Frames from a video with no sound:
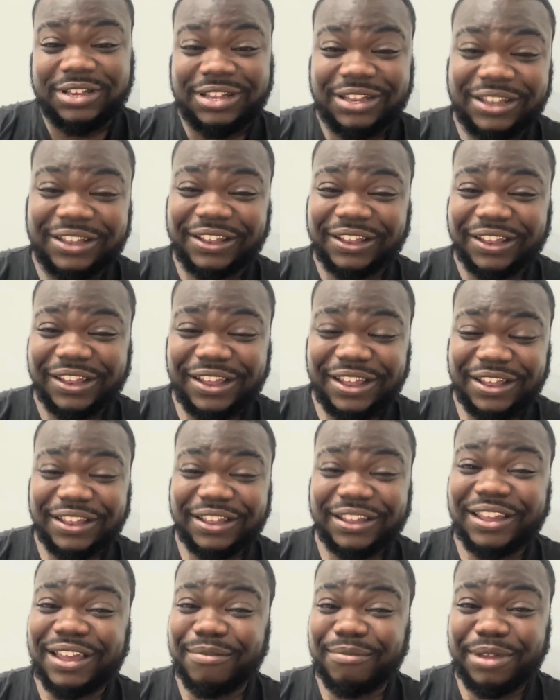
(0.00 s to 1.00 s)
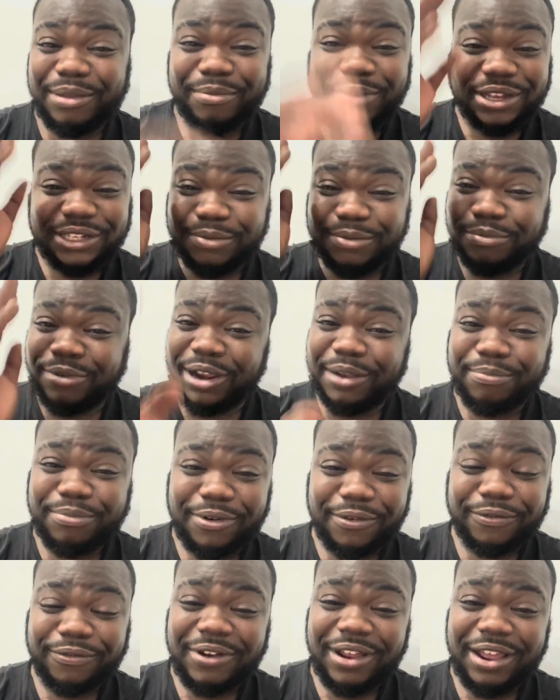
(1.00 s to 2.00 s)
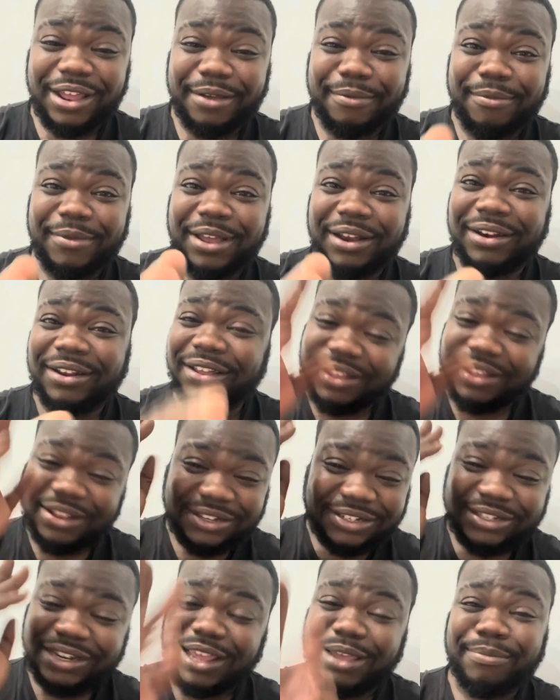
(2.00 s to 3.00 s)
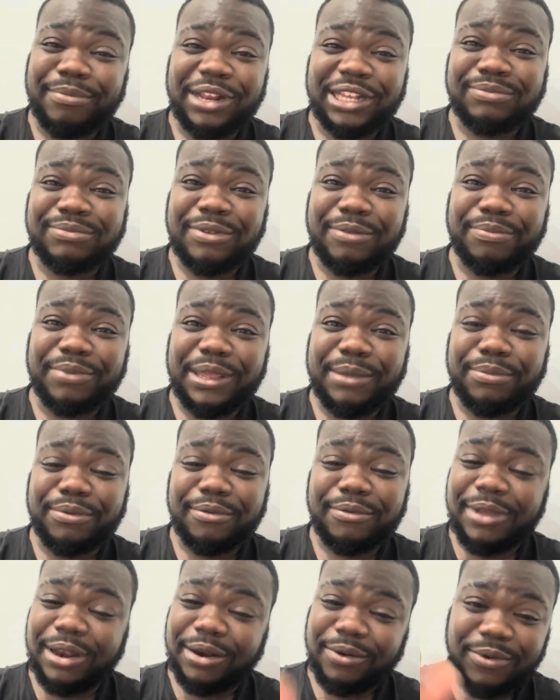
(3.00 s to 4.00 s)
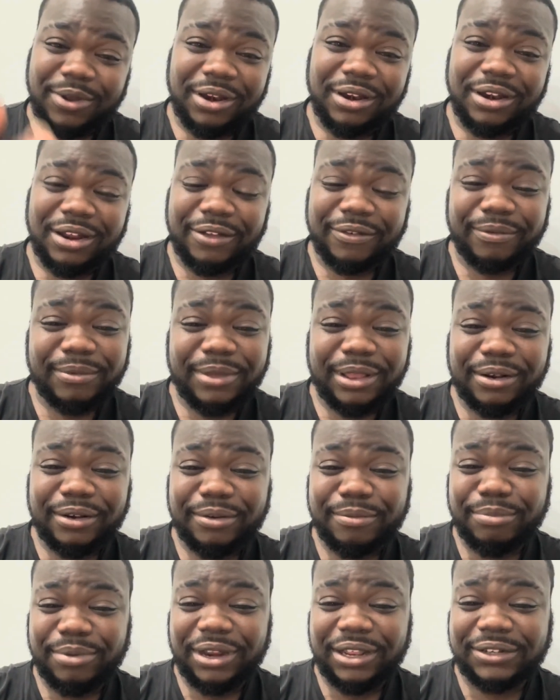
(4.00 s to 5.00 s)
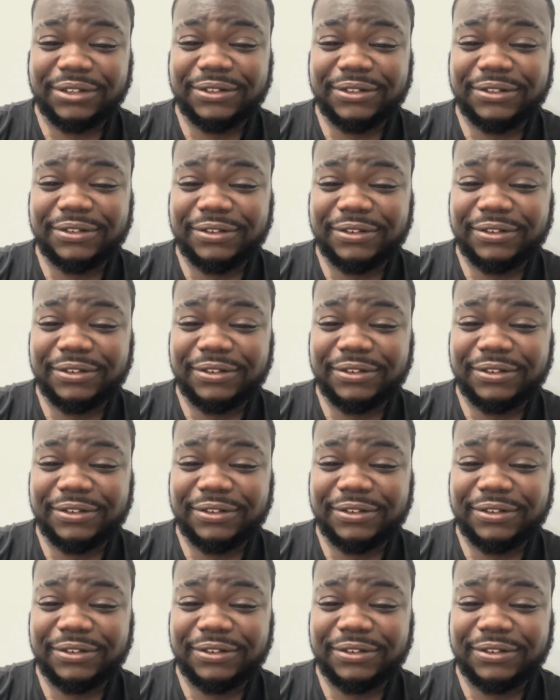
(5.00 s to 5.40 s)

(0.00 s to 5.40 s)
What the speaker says: You get me? But it's a boy Proph Rye, man. Stay blessed, my people, man. One love, man. Bless.